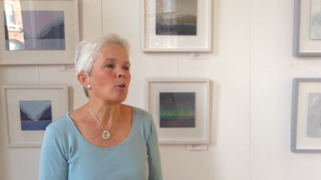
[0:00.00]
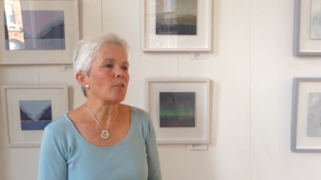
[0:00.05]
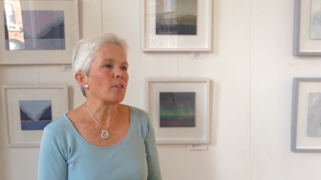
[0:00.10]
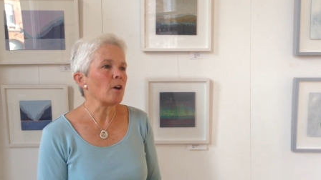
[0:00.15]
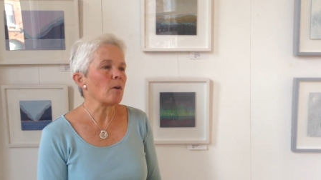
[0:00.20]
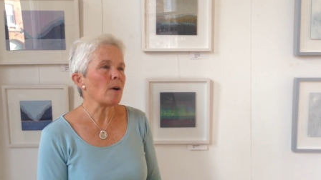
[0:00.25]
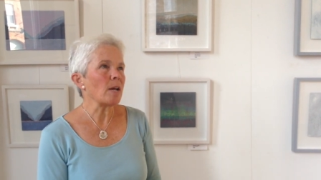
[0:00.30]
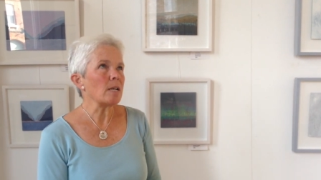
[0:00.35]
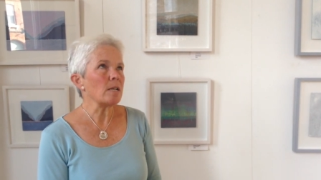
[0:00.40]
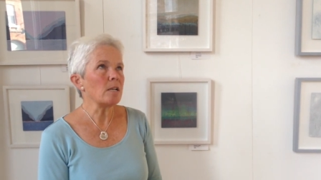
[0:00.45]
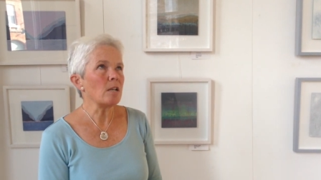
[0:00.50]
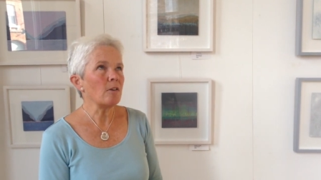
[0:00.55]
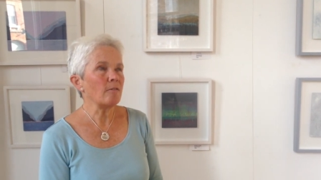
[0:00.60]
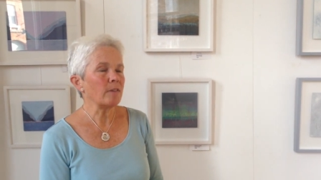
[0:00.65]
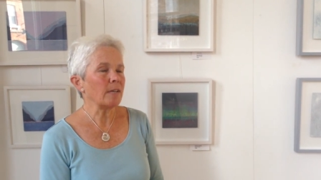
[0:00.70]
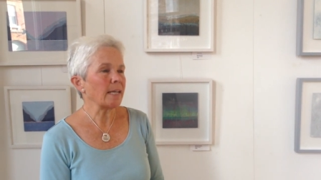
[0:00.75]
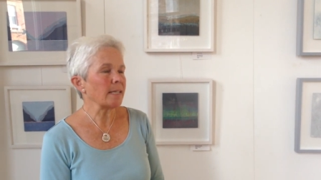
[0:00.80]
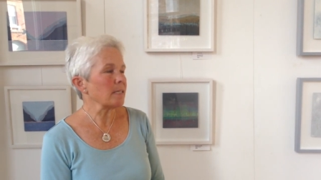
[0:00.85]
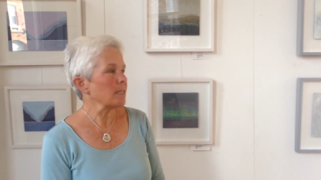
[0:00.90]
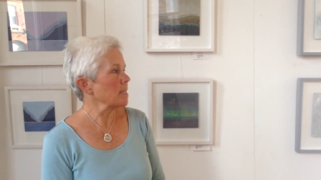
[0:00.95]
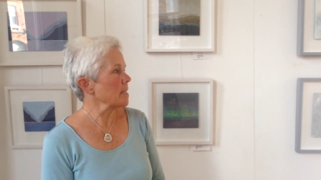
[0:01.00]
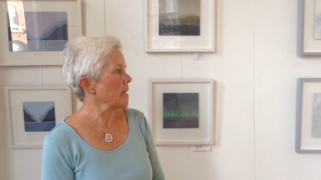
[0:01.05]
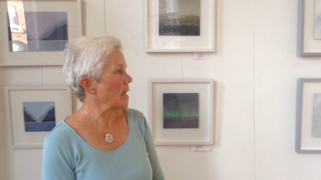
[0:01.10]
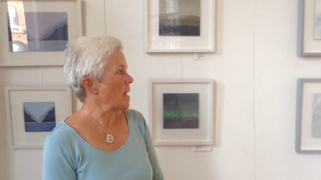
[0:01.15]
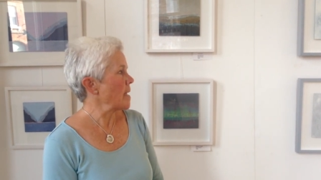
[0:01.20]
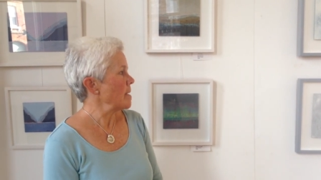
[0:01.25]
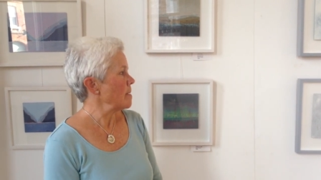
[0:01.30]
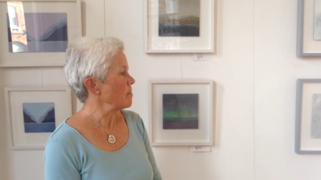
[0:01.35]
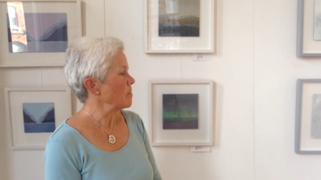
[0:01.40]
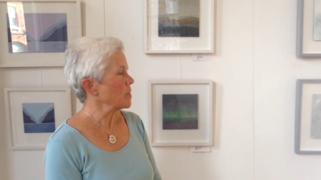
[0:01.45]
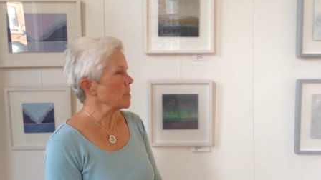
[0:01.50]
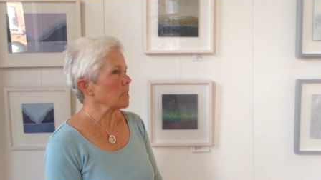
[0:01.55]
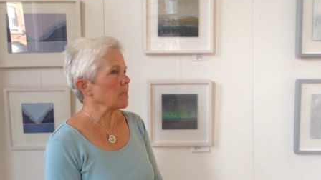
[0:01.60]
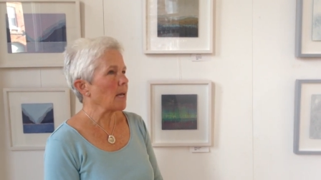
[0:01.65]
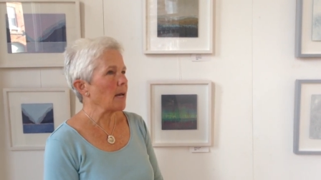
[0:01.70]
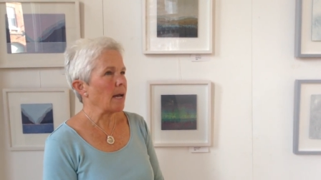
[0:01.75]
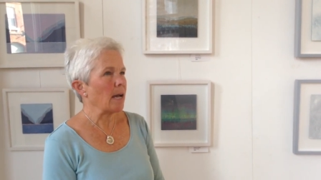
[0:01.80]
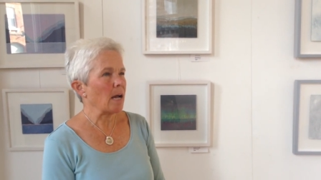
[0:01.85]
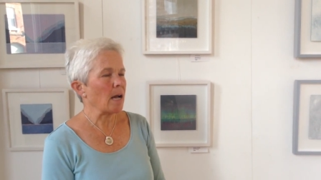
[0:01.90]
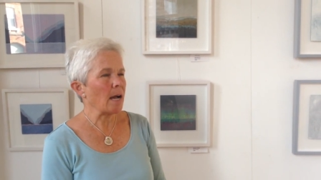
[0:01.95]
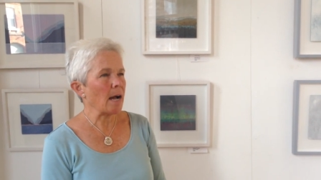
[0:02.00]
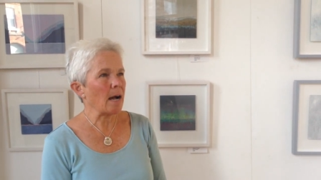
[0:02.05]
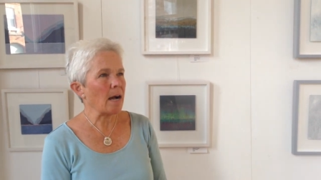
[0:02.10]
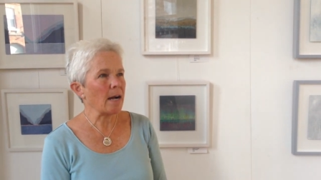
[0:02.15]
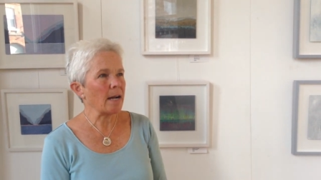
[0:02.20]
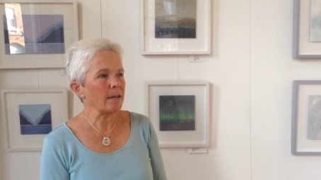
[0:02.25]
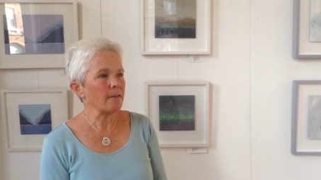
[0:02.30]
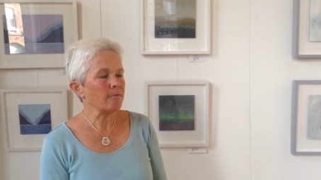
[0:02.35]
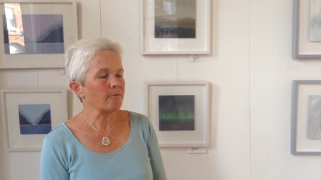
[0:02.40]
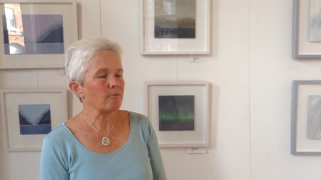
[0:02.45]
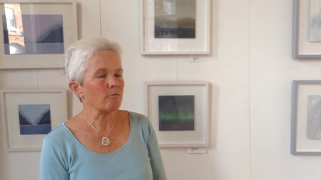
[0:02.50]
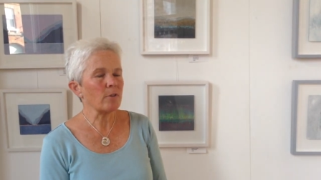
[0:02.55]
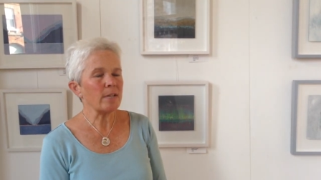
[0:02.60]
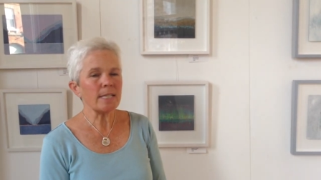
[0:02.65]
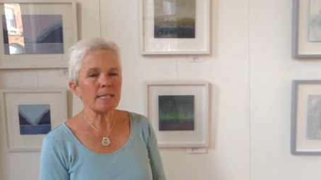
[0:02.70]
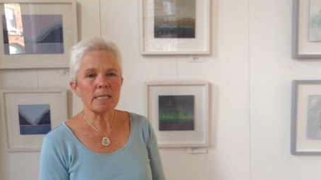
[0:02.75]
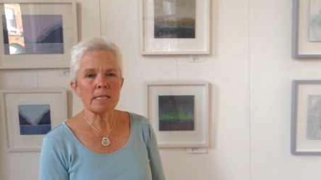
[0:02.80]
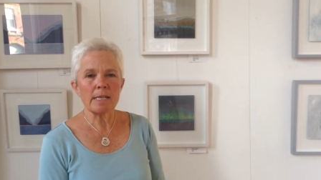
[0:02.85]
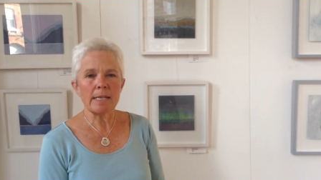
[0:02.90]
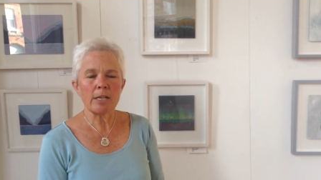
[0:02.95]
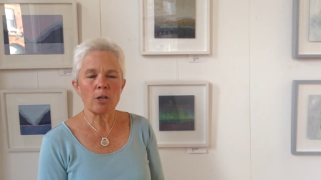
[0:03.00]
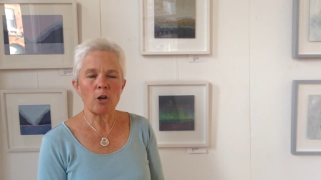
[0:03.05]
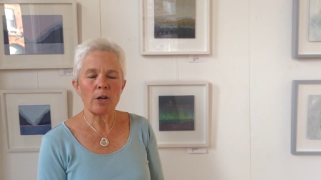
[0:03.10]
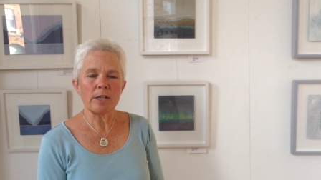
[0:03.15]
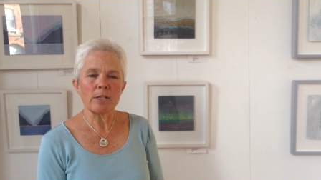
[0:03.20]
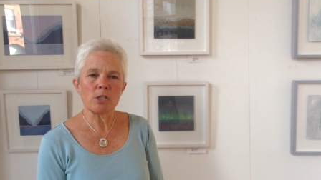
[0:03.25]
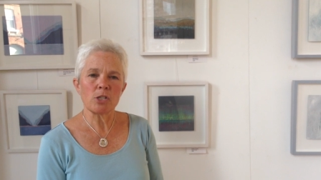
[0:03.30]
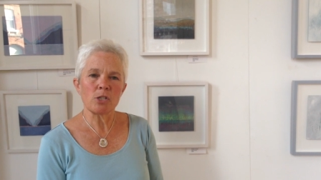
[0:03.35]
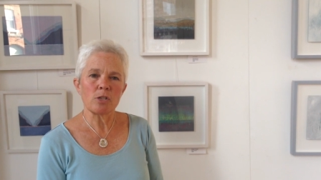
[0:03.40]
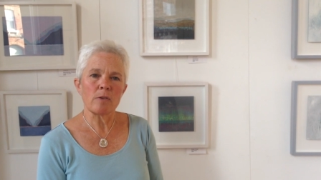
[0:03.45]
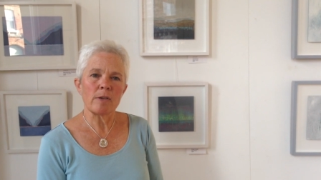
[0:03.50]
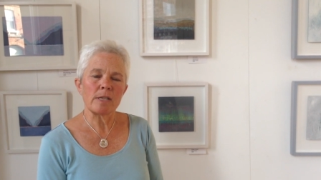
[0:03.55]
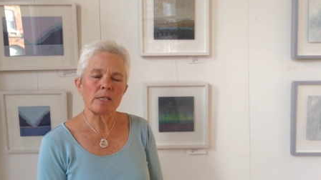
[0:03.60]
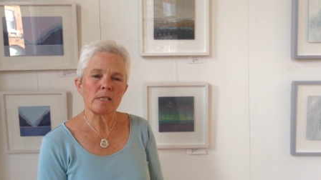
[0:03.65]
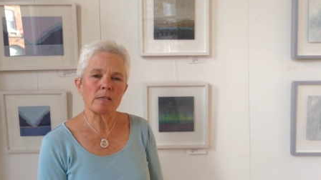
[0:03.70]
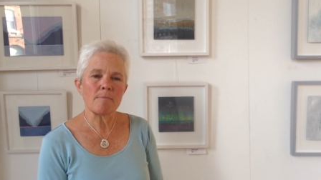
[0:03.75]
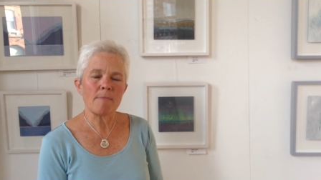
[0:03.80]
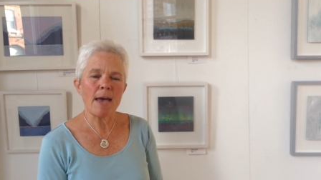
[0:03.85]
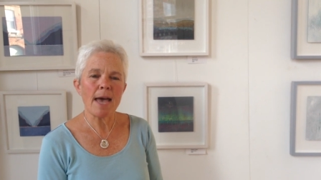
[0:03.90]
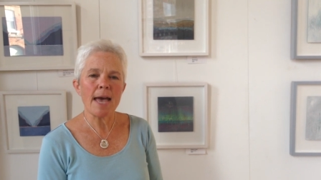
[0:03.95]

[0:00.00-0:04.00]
Although I love landscapes, I've recently got into doing some